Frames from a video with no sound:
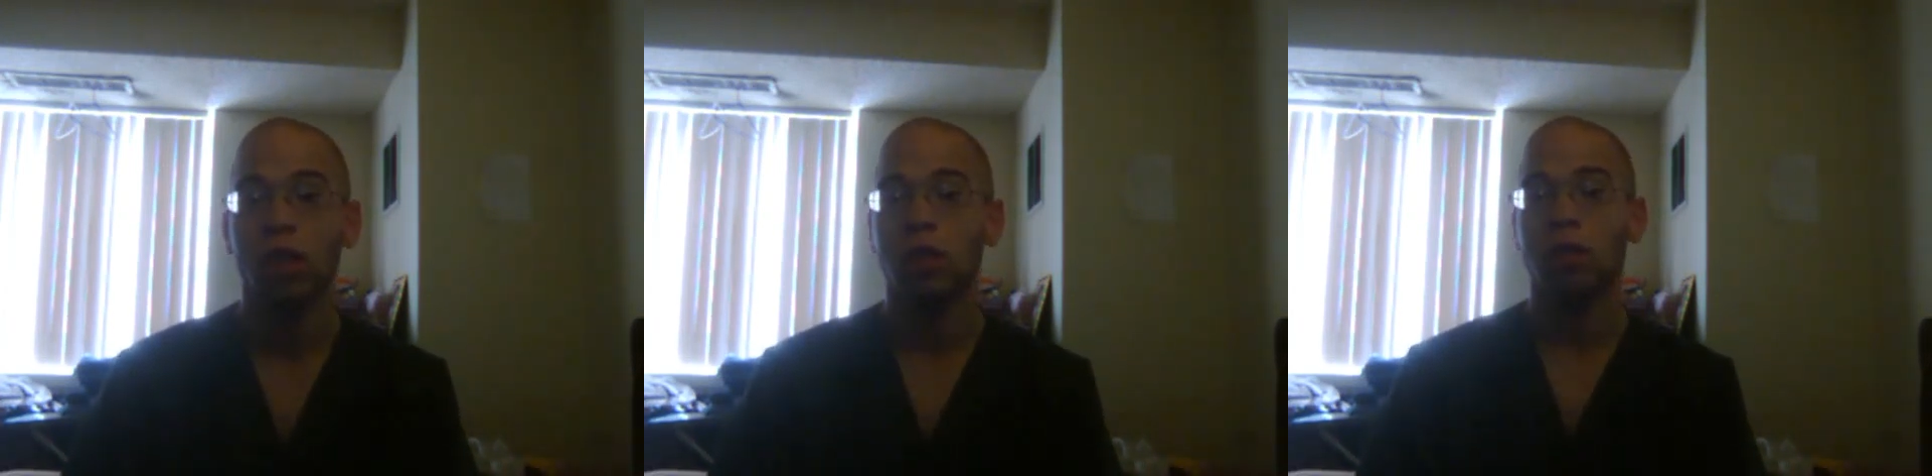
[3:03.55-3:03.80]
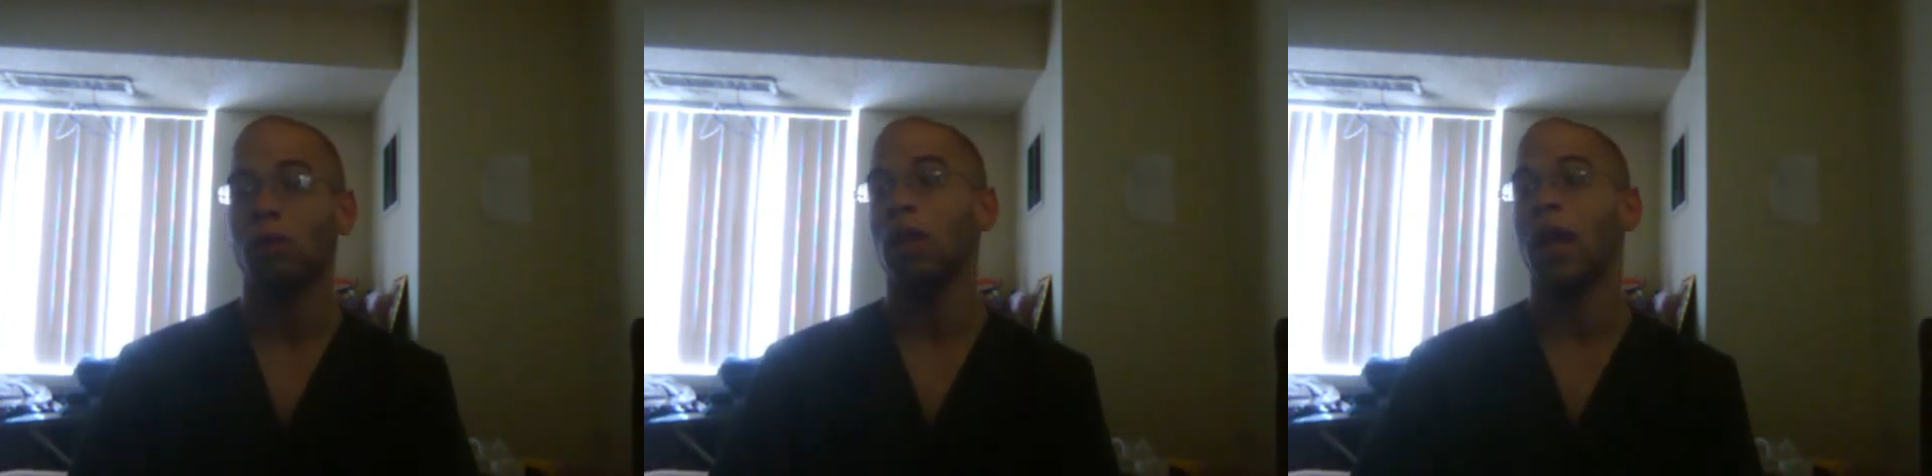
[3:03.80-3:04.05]

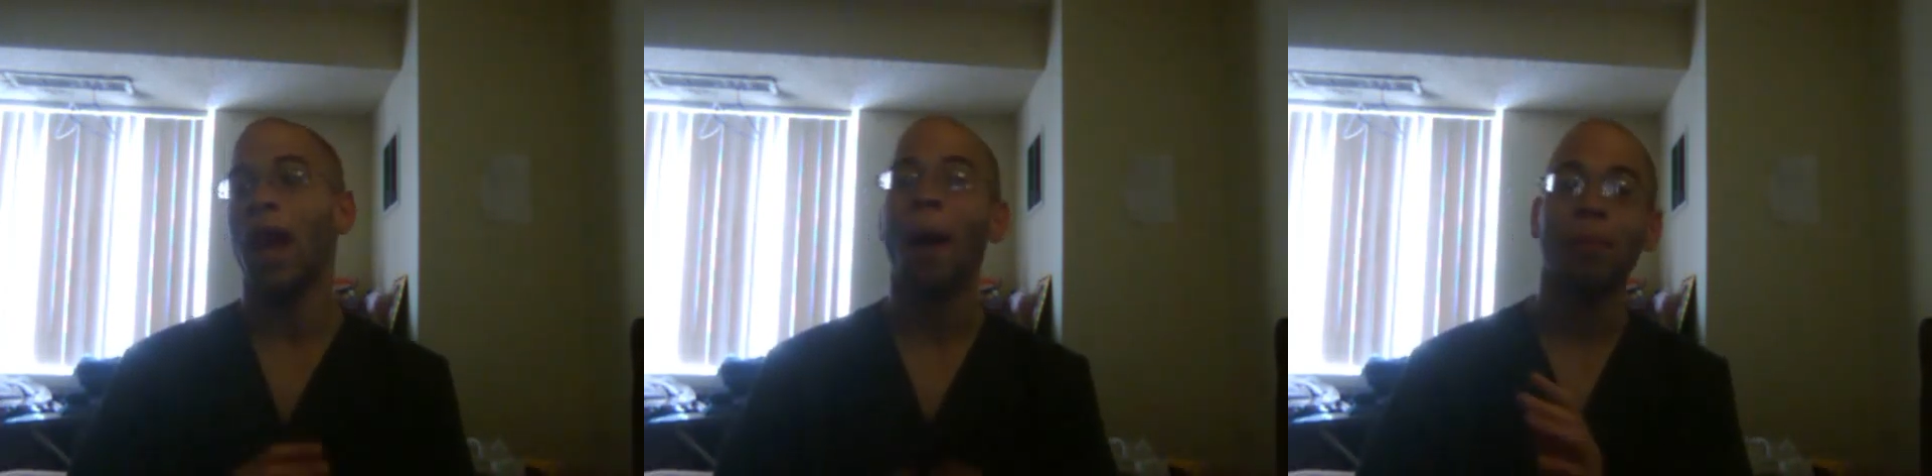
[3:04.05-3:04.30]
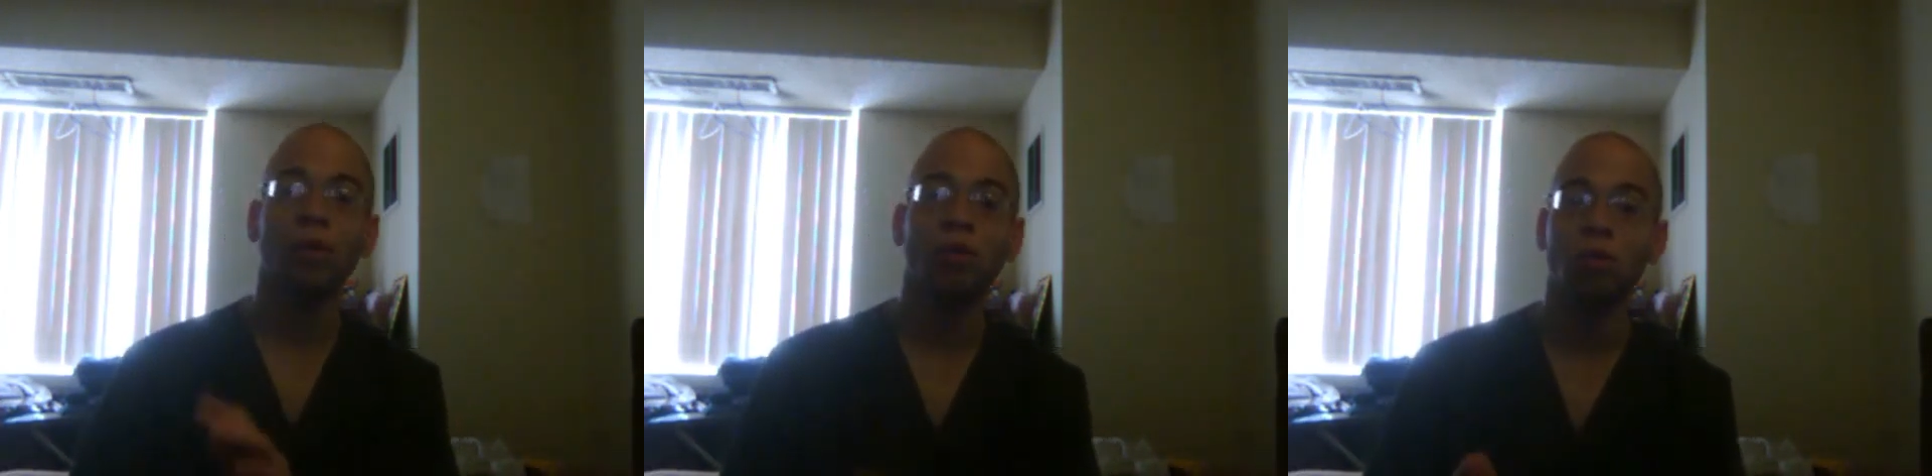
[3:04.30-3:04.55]
something
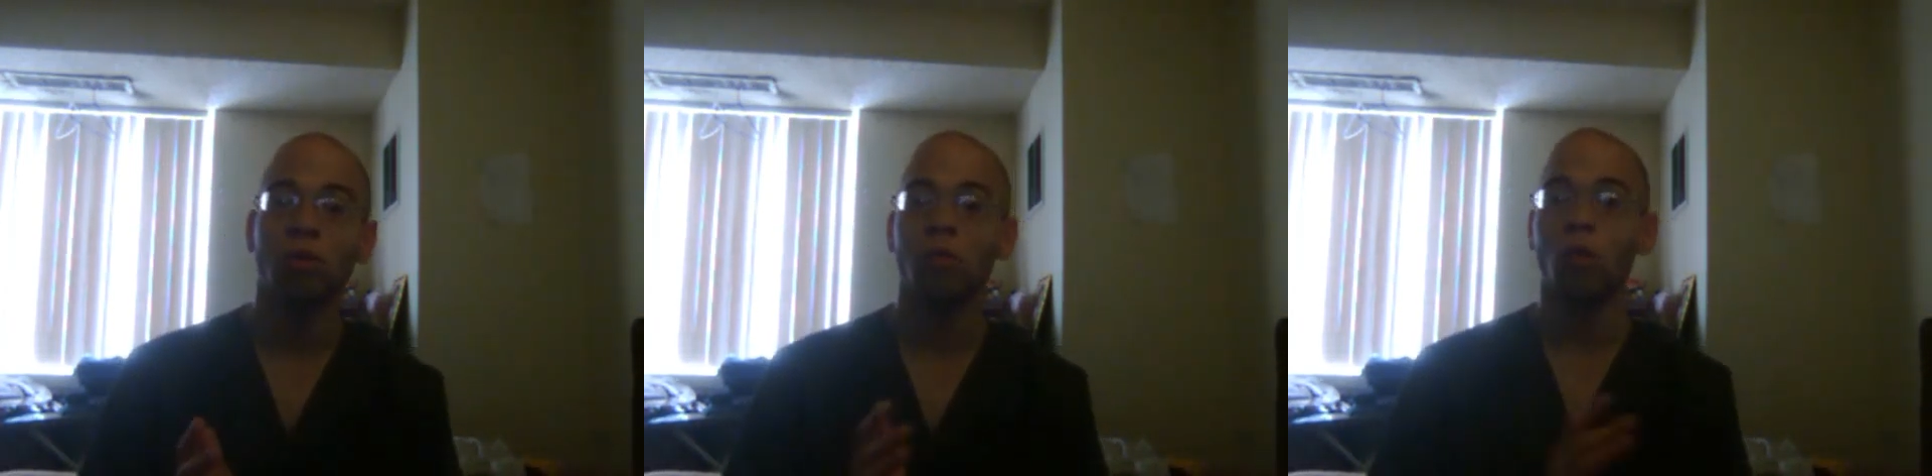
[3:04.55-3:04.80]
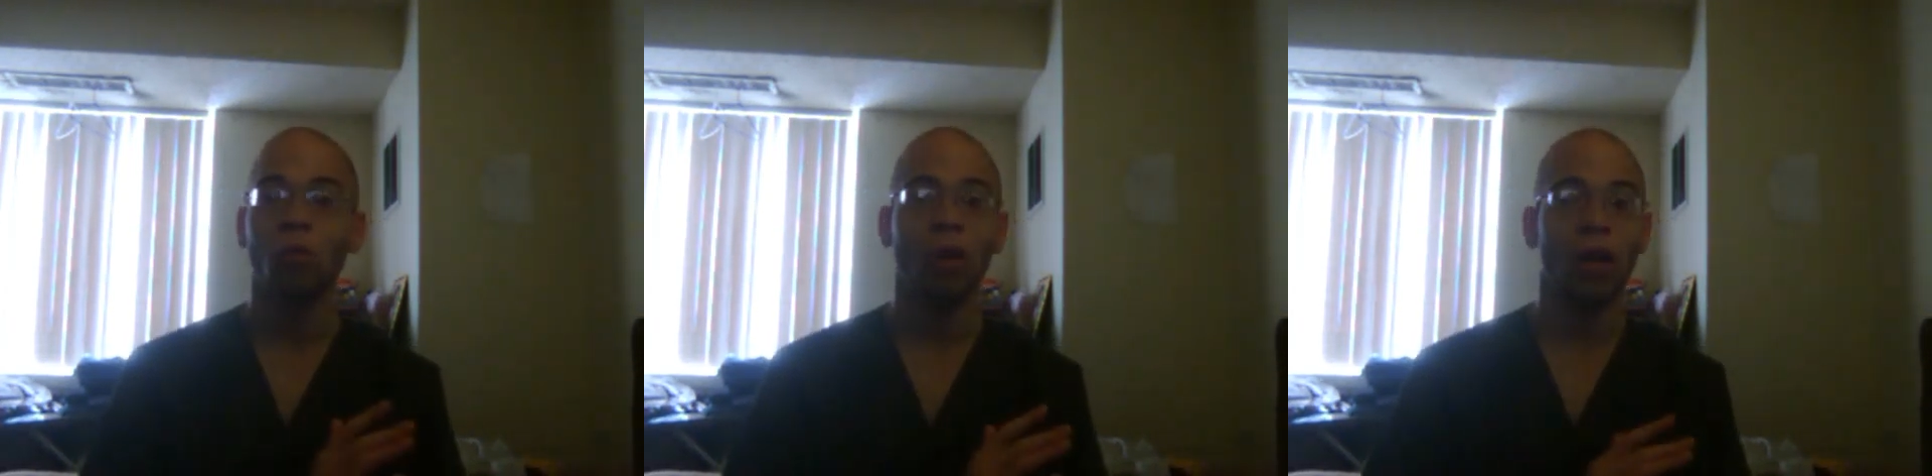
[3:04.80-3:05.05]
happened to him
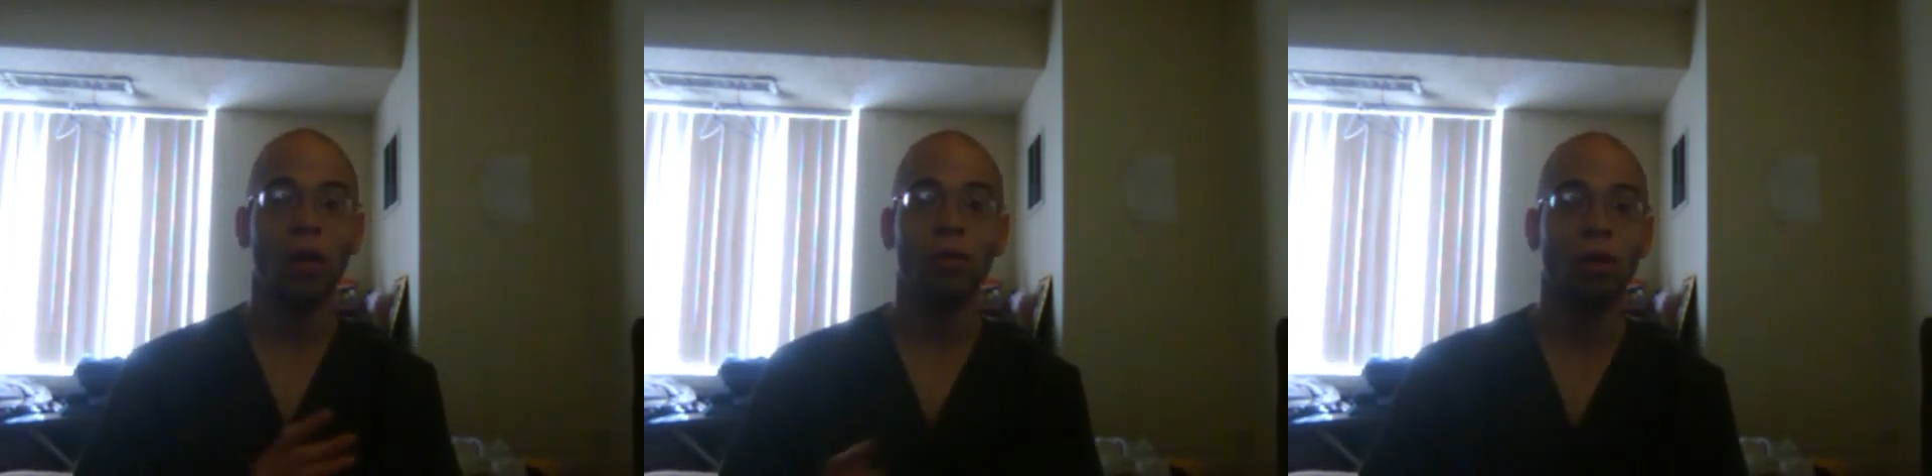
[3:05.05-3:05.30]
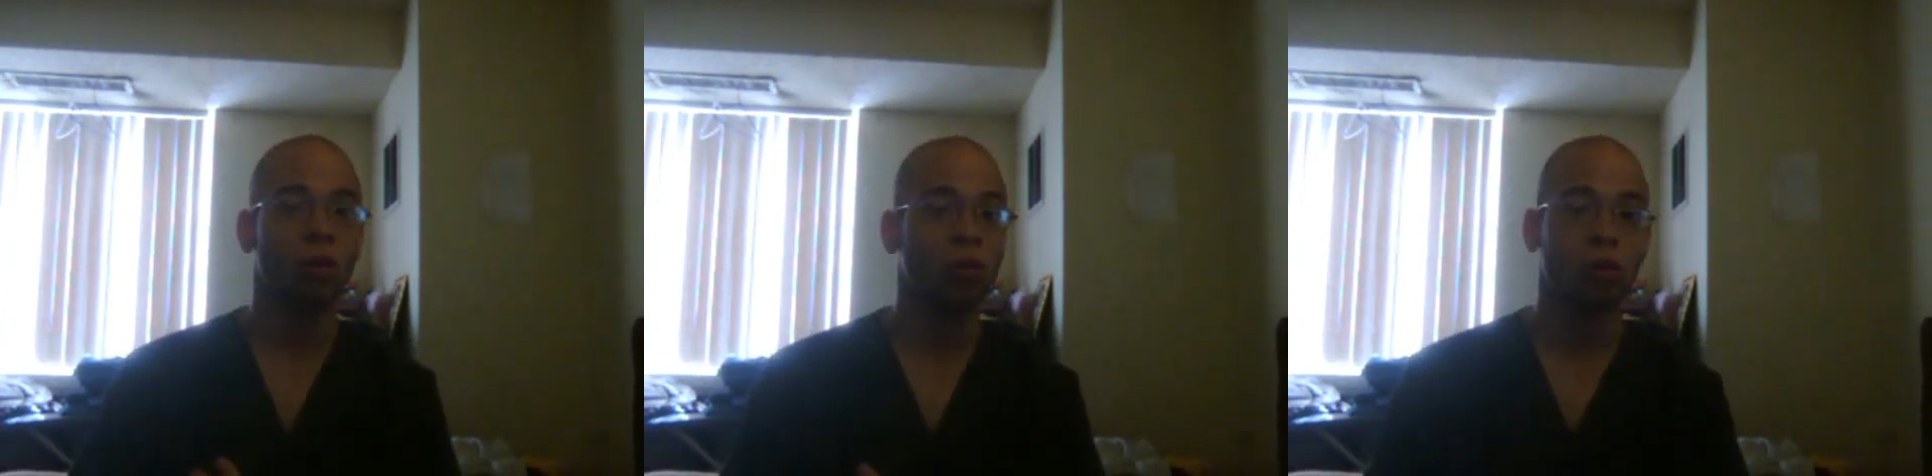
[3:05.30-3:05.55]
or made
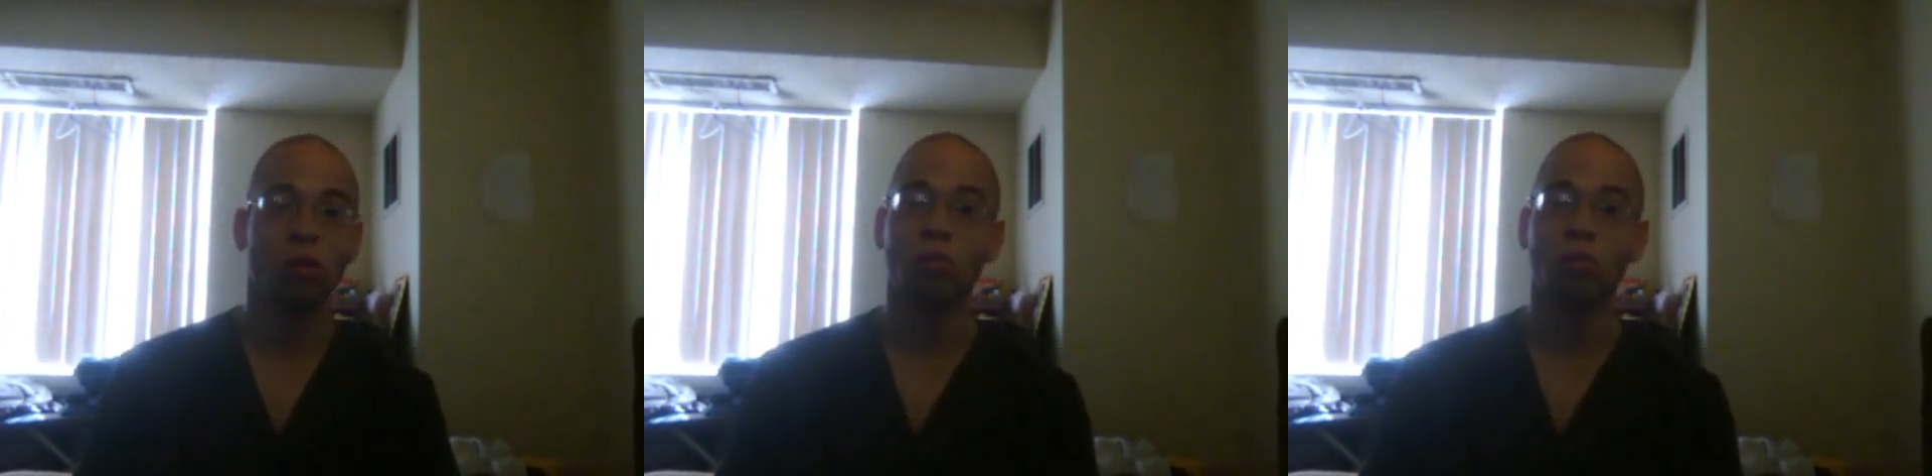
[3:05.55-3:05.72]
him go through